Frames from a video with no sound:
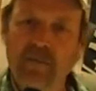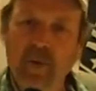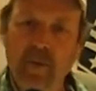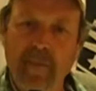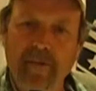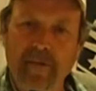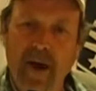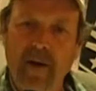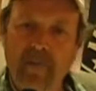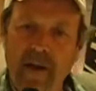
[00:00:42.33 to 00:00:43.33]
Blue Ribbon
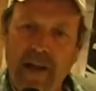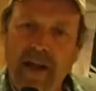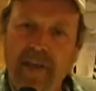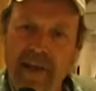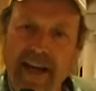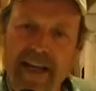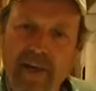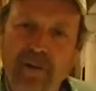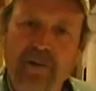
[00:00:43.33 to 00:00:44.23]
Farm. Thank you.